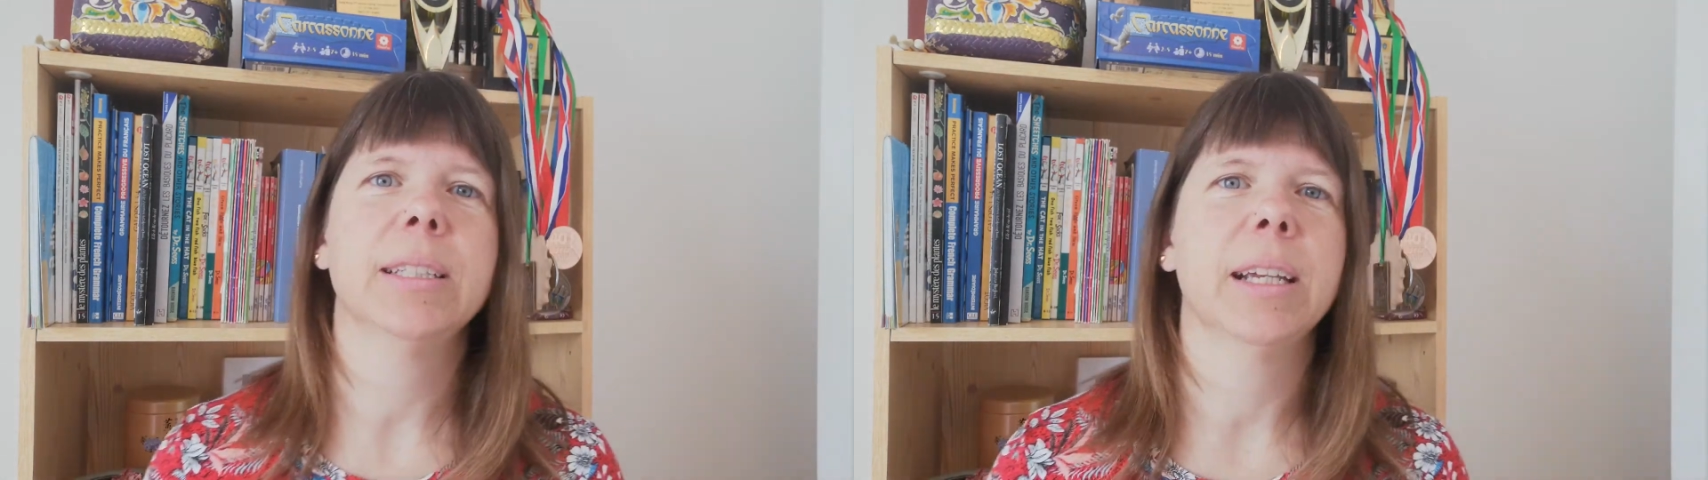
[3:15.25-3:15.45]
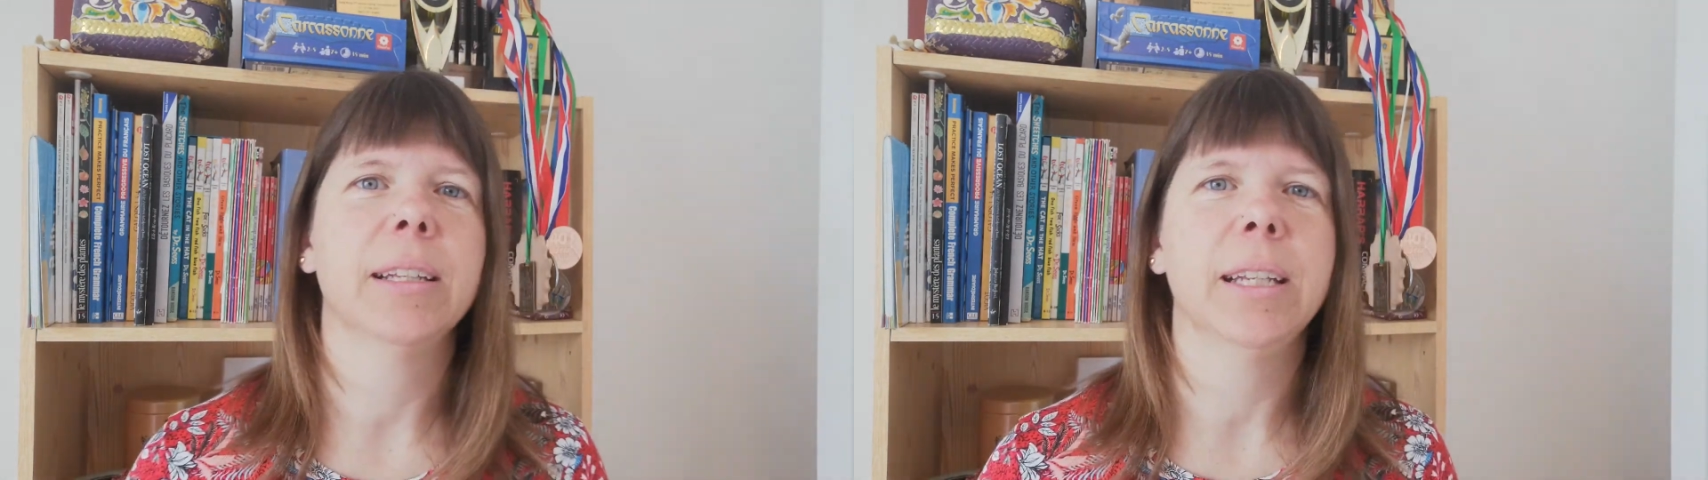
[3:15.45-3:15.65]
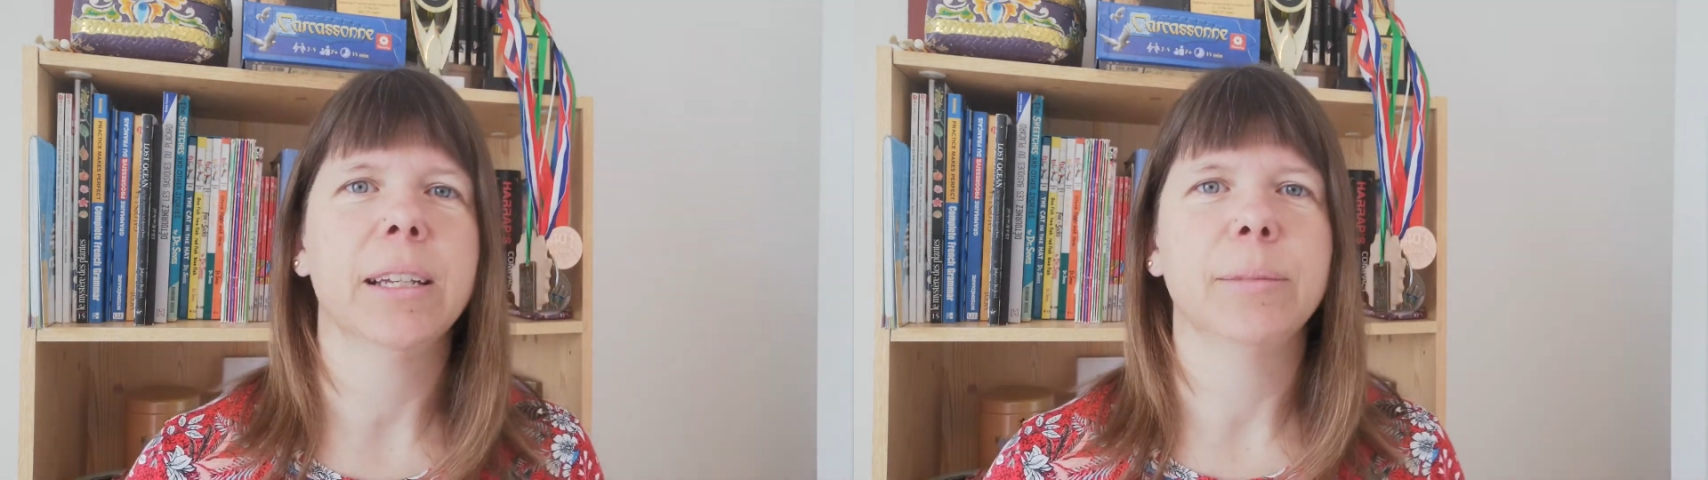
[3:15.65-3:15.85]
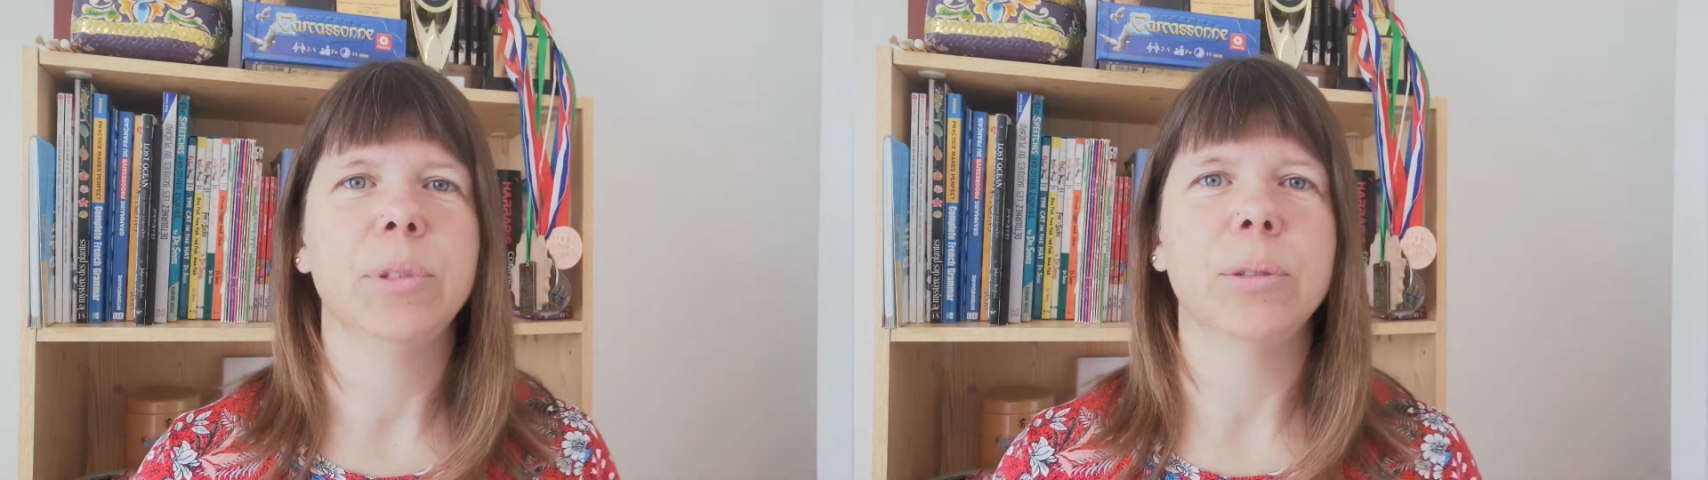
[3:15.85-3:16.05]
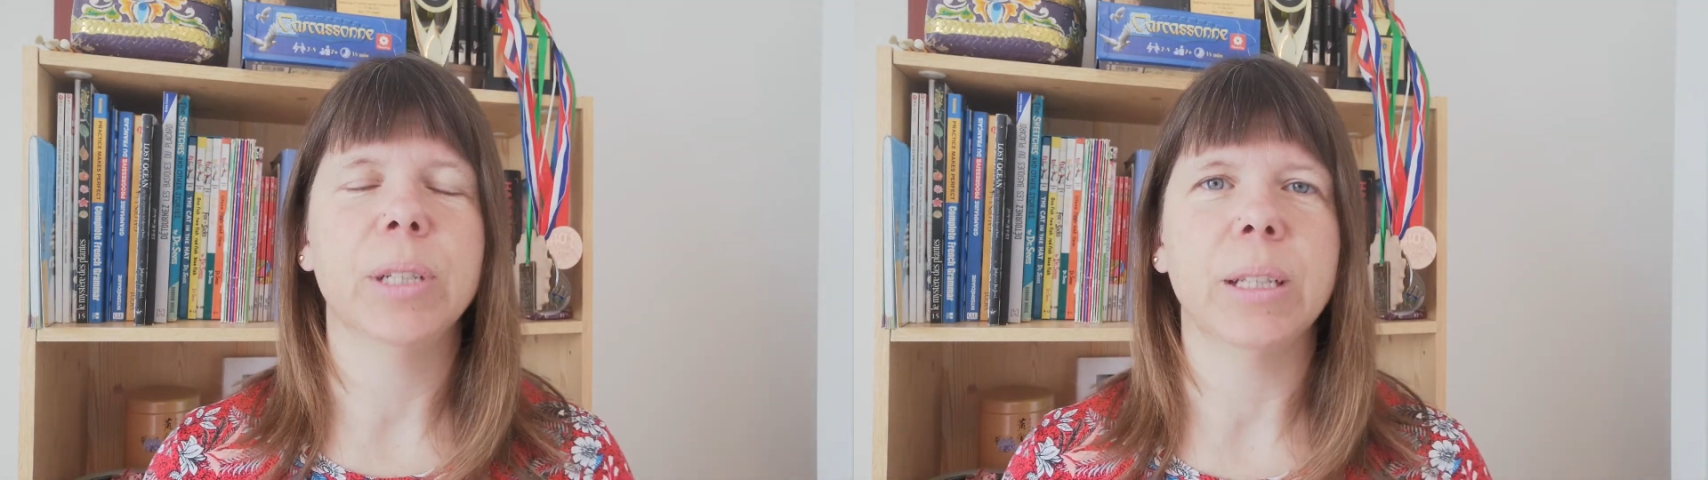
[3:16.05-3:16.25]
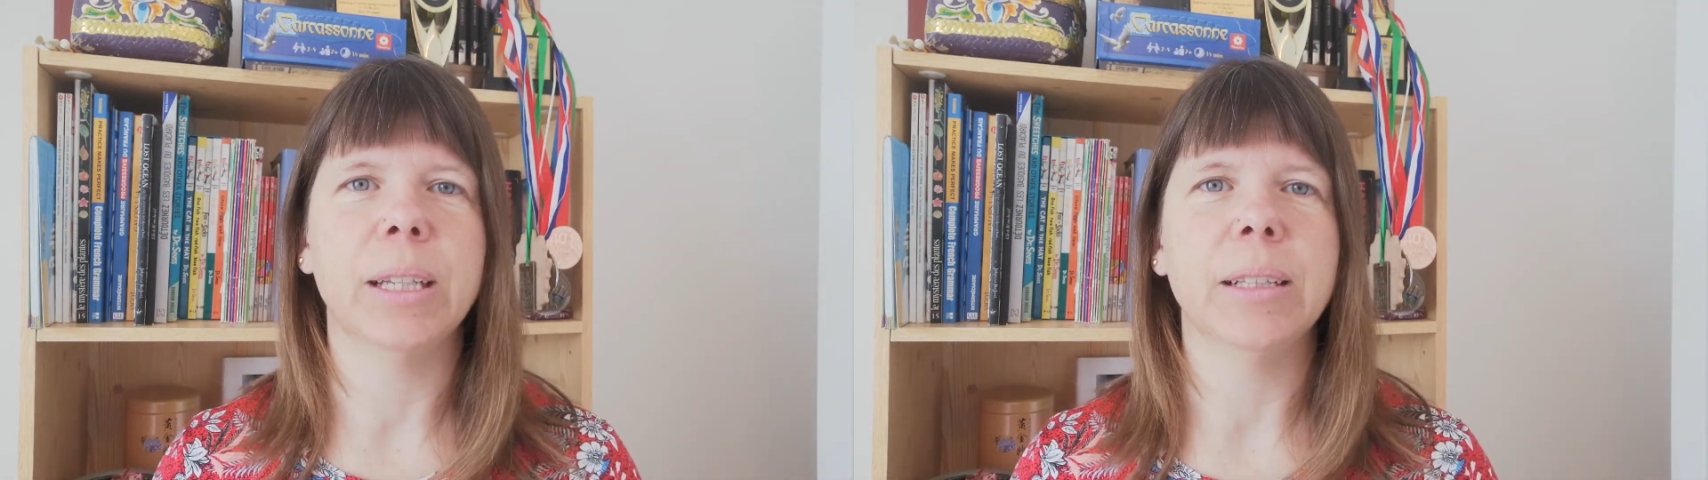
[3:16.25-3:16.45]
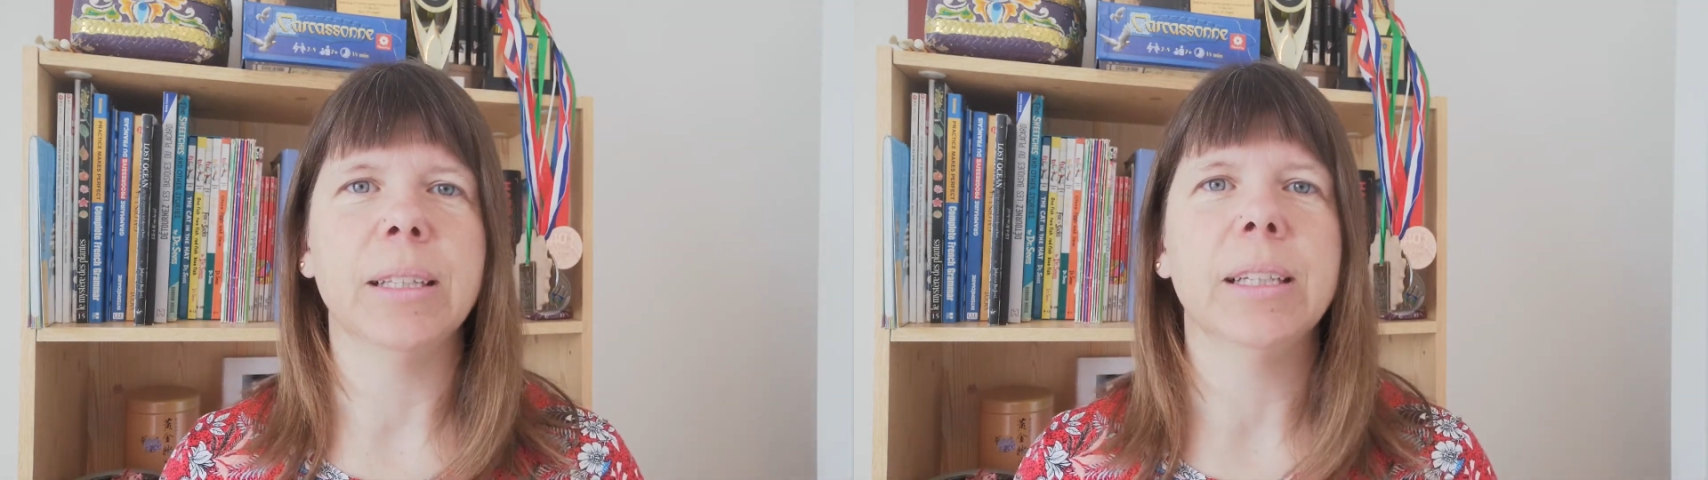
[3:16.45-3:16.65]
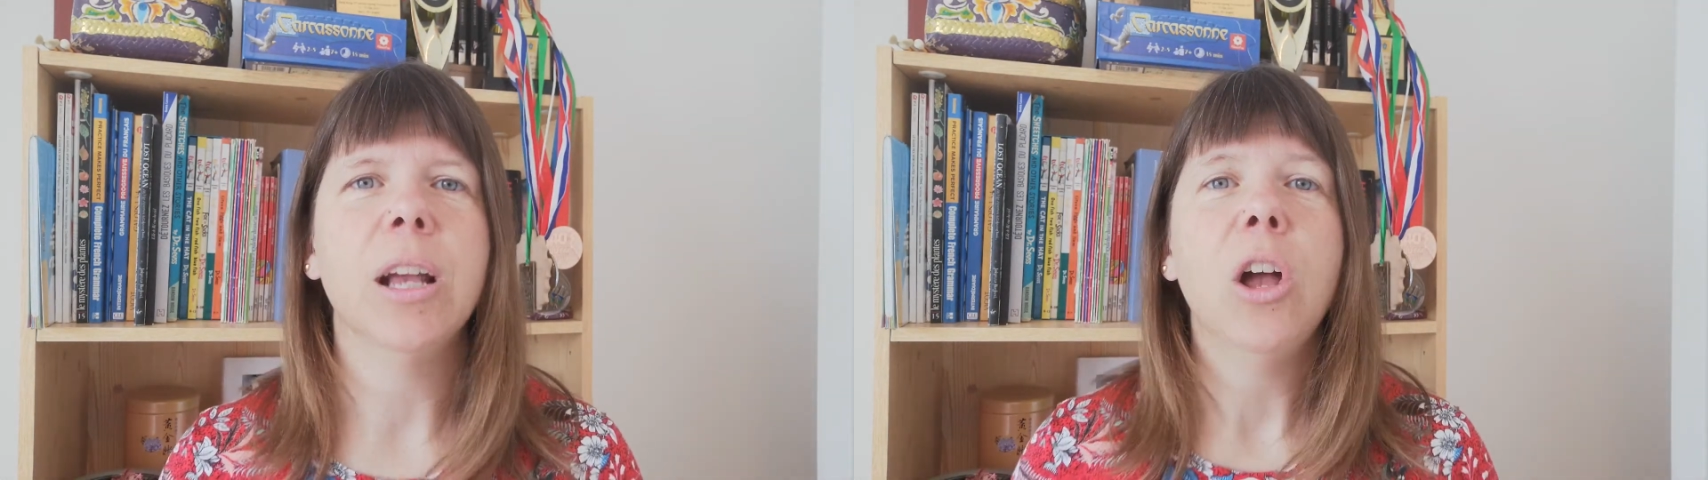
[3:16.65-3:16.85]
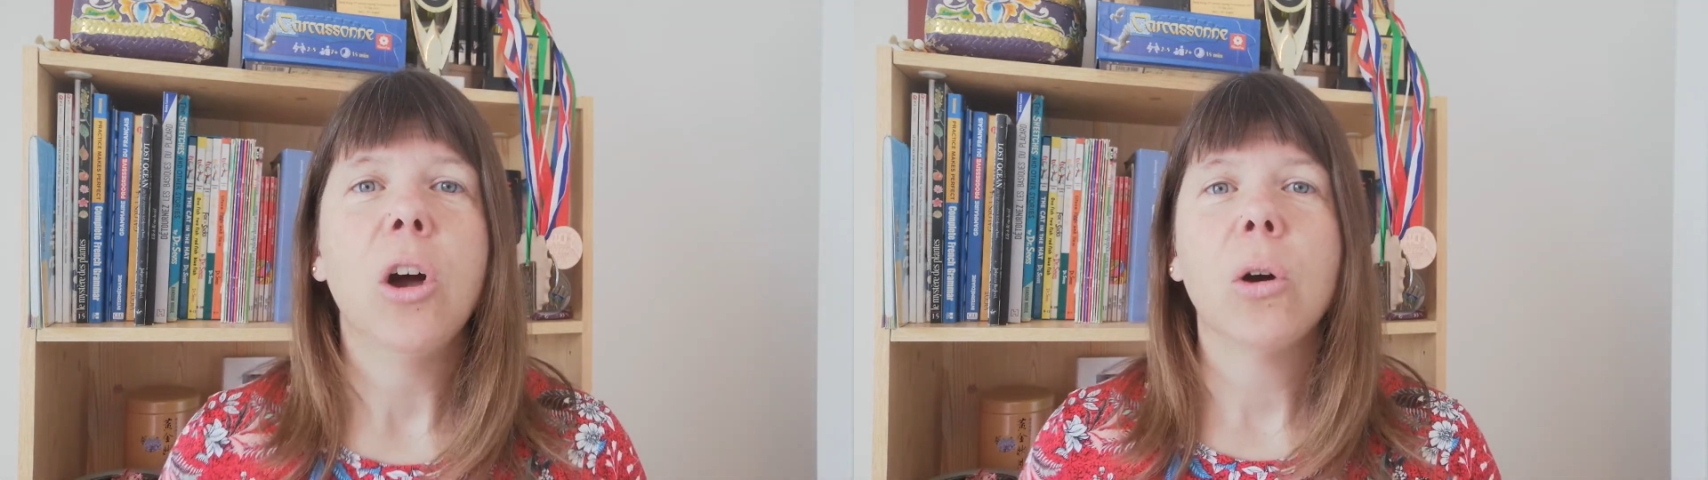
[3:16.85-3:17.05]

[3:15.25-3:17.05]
technique I'm doing lately.